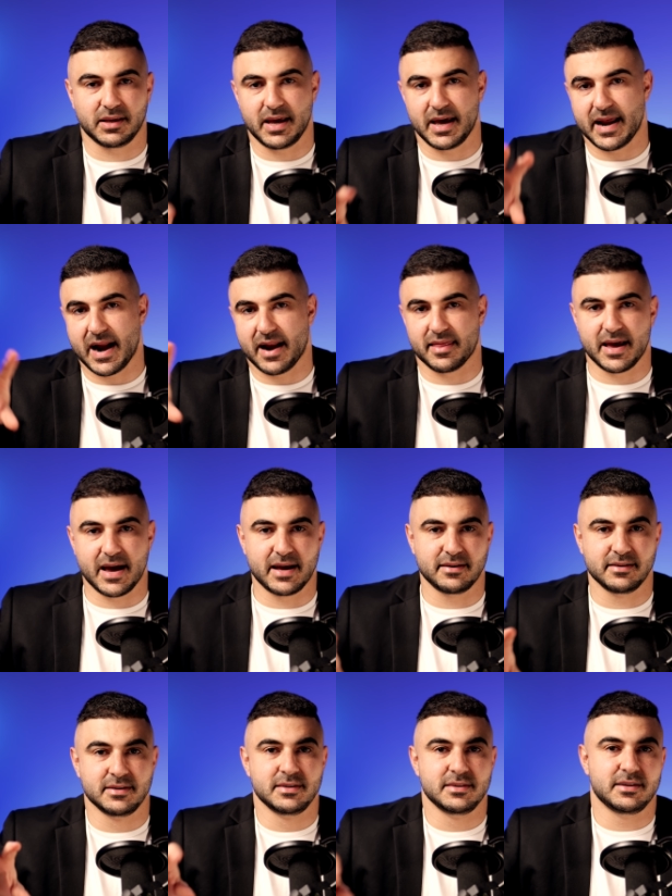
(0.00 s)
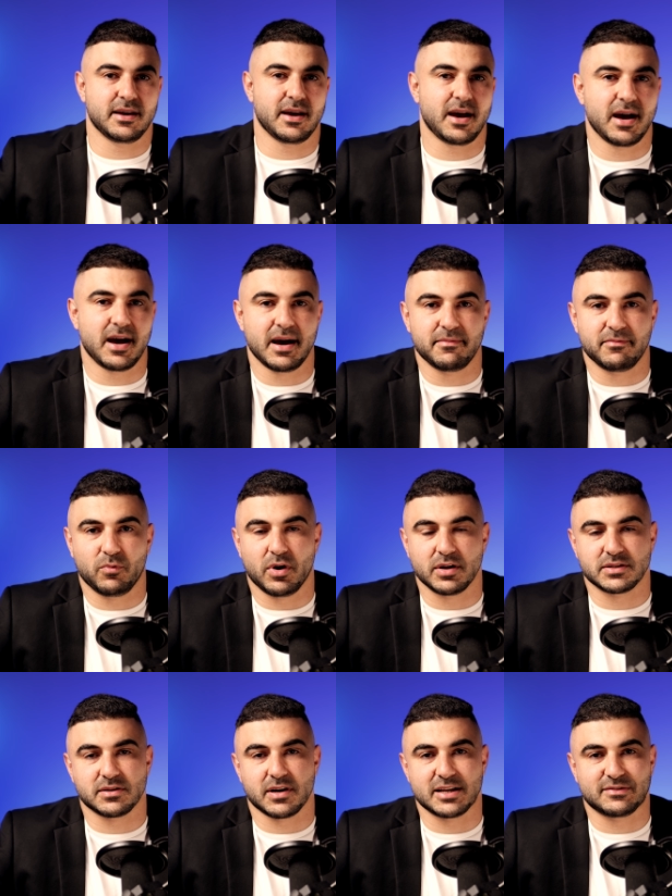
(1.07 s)
get out of that
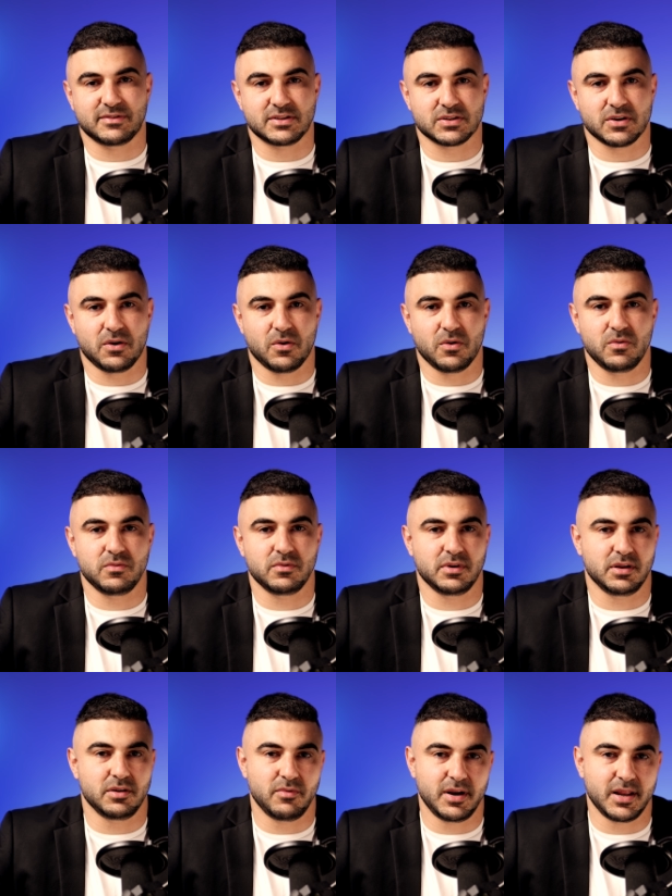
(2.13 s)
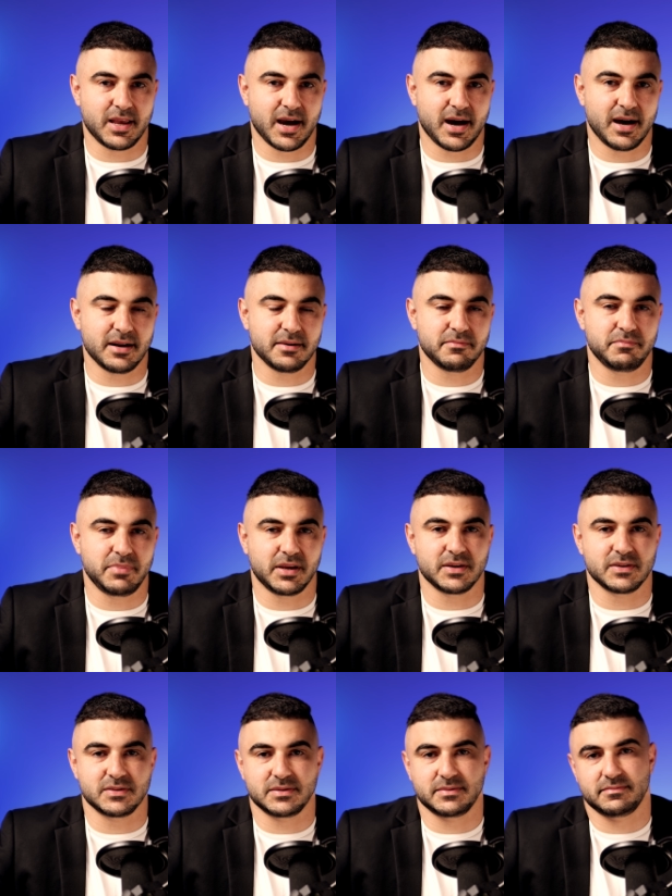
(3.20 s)
one size fits all, you really can't,
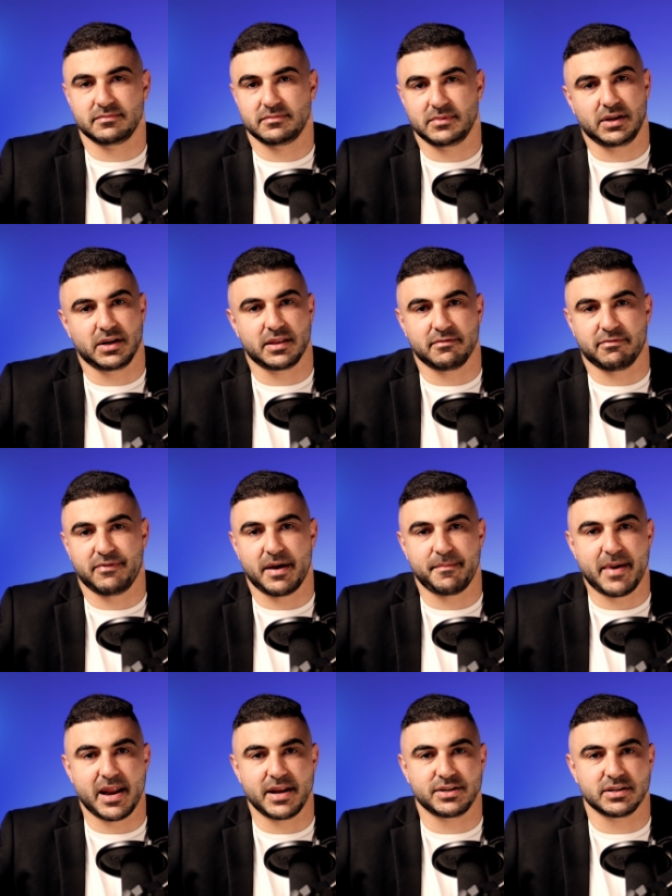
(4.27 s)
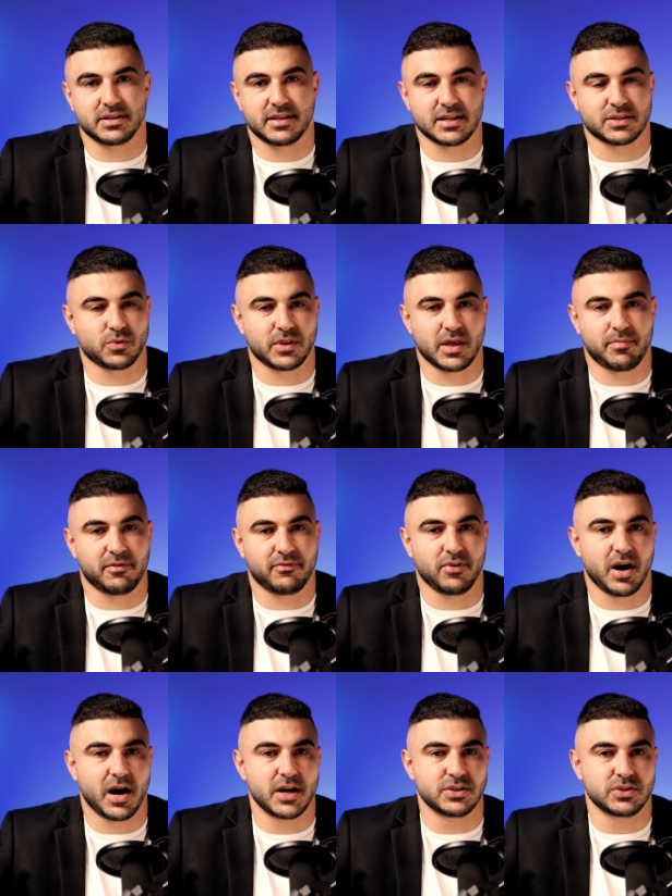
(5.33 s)
because the fund manager, that's all they
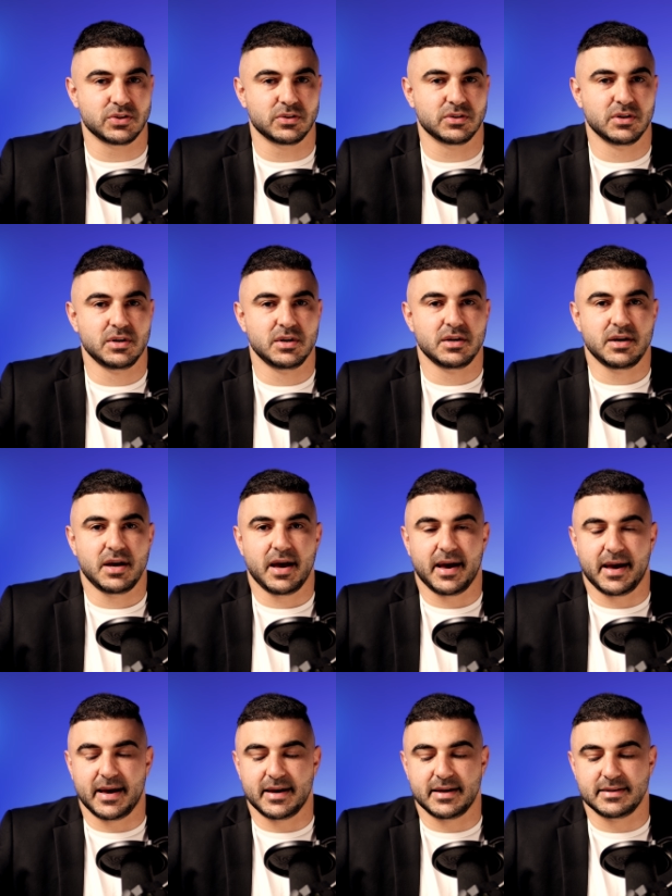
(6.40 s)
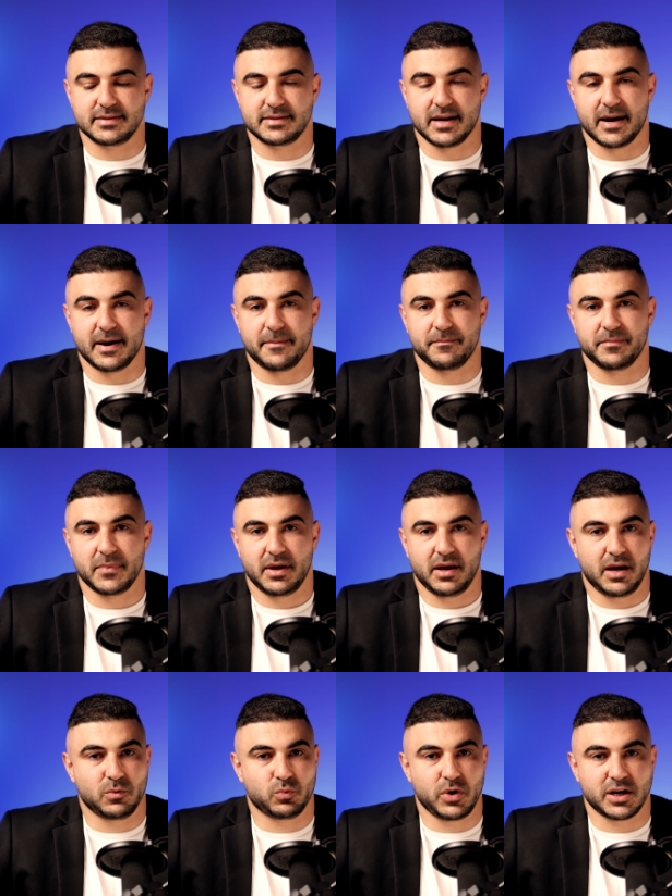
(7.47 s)
provide you. And
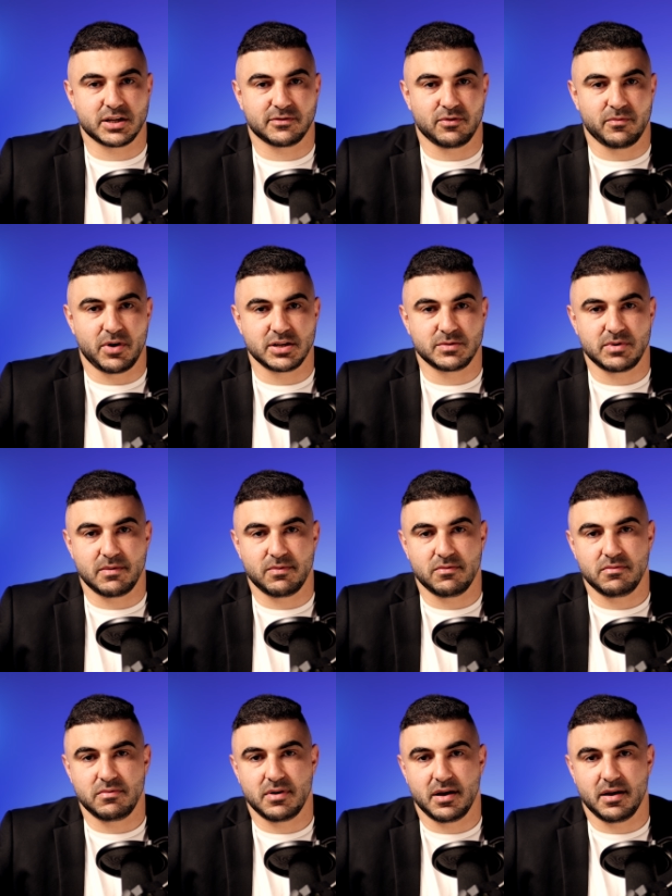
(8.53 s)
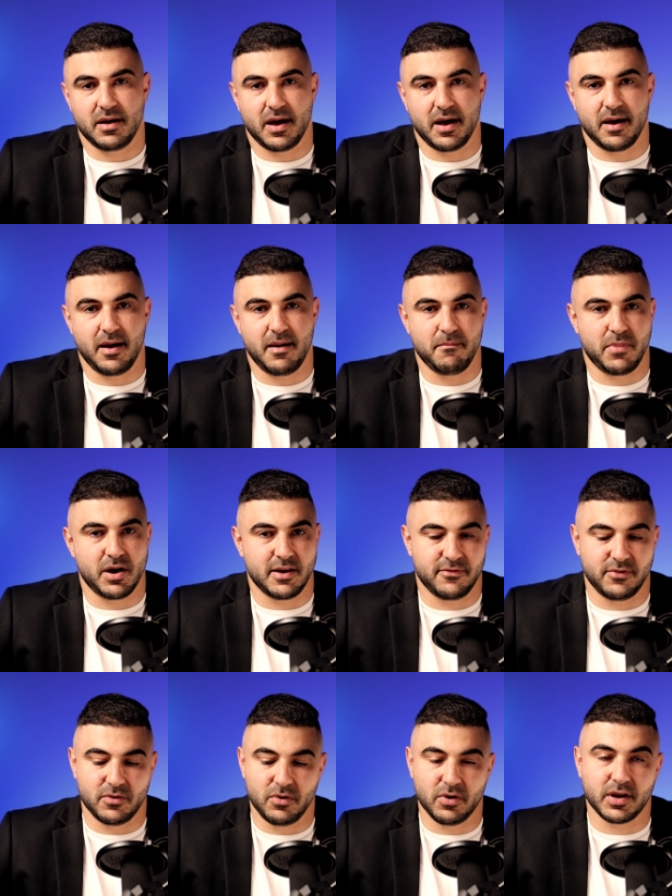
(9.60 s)
it works for most people. But
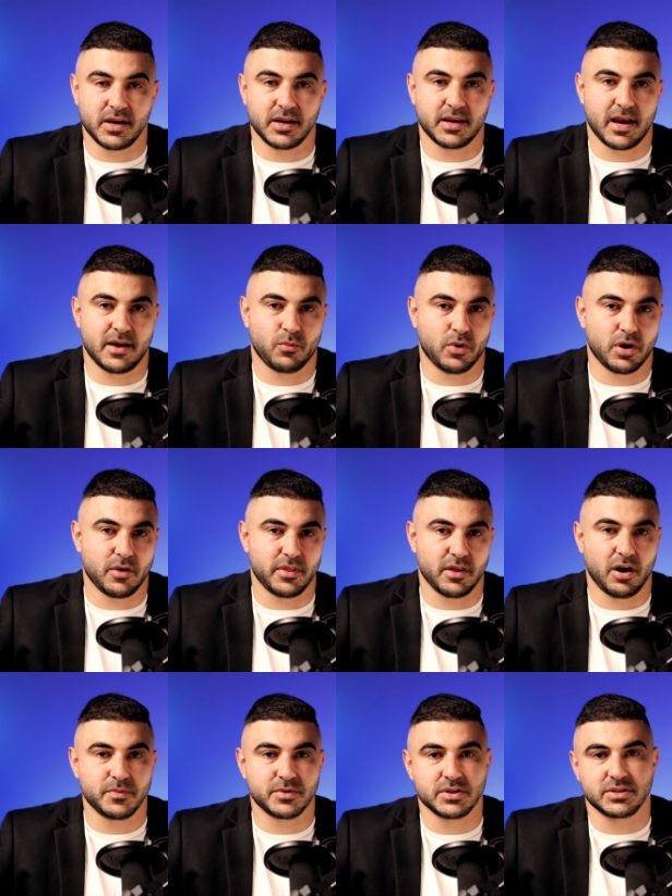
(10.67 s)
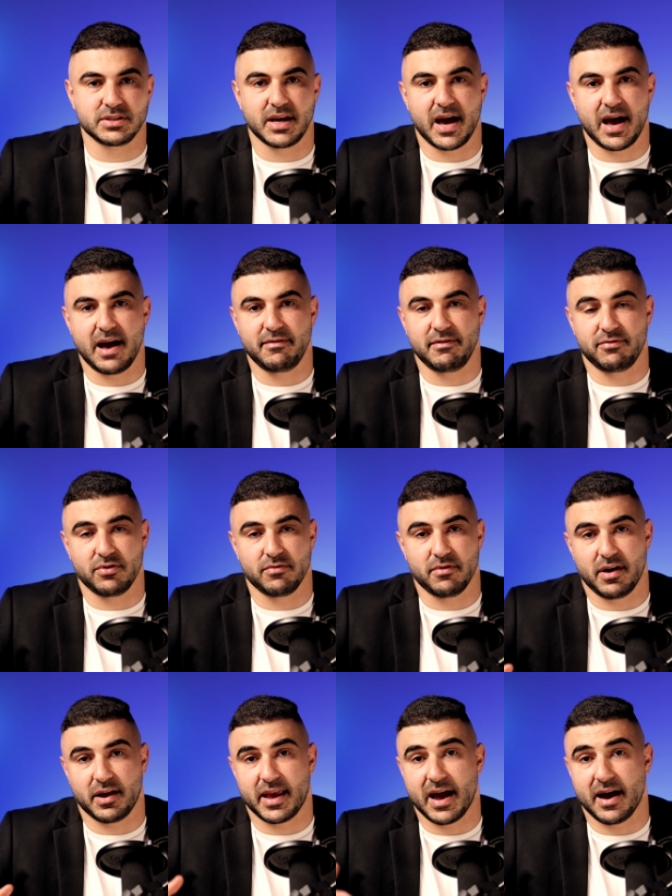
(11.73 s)
if you're looking at what other options you have, if
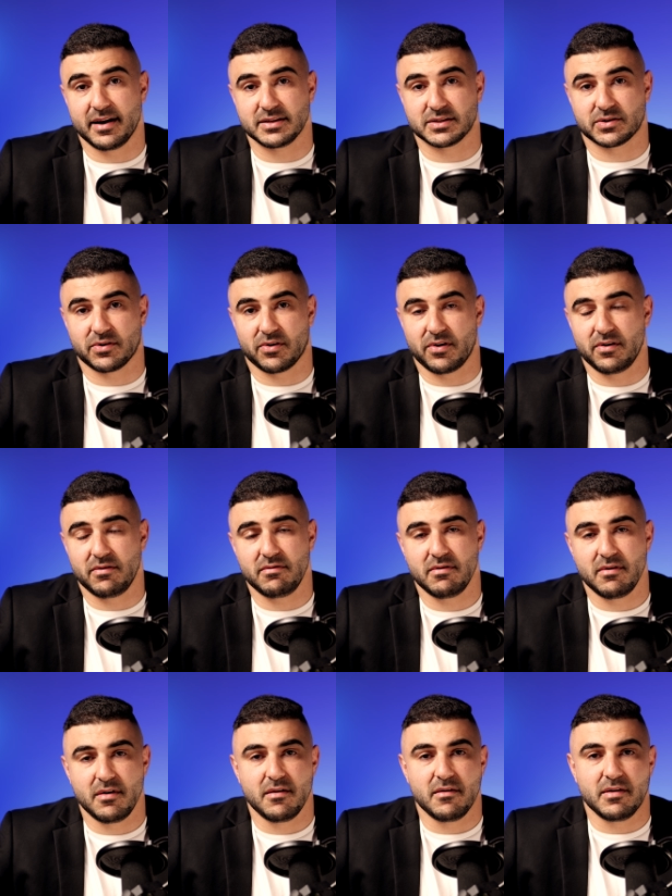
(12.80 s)
your account has grown